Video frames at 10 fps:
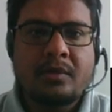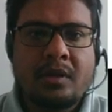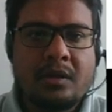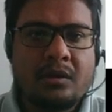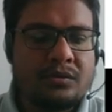
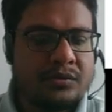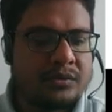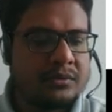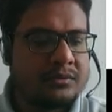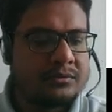Hello
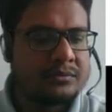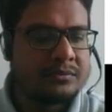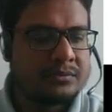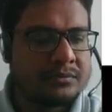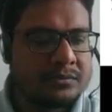everyone.
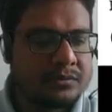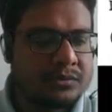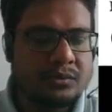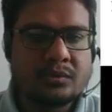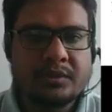
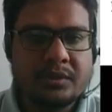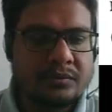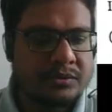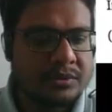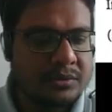So here
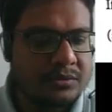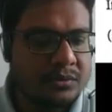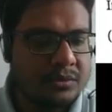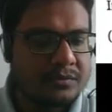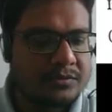we shall
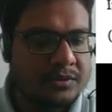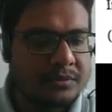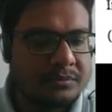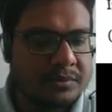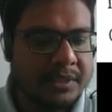solve
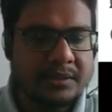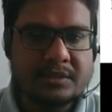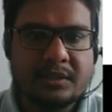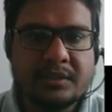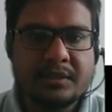some
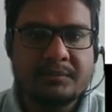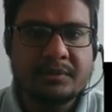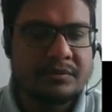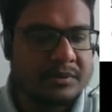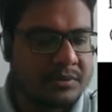KCET
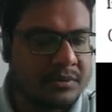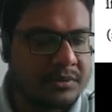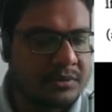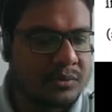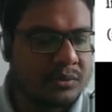previous
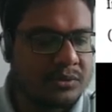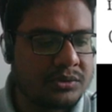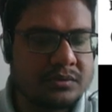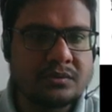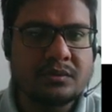year
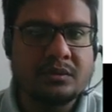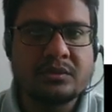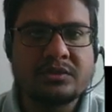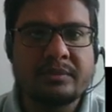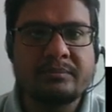questions on
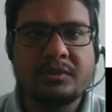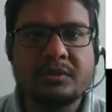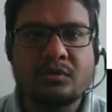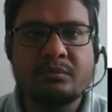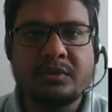the
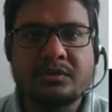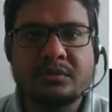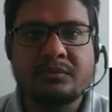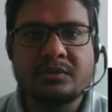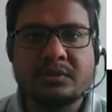chapter complex
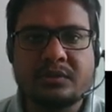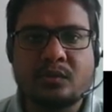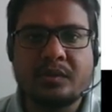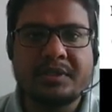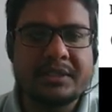numbers and
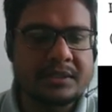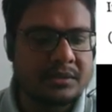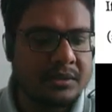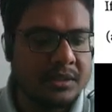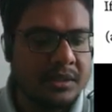
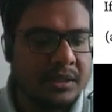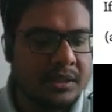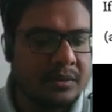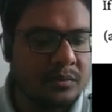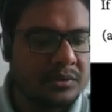quadratic
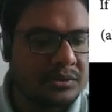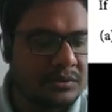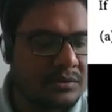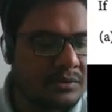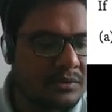
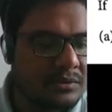equations.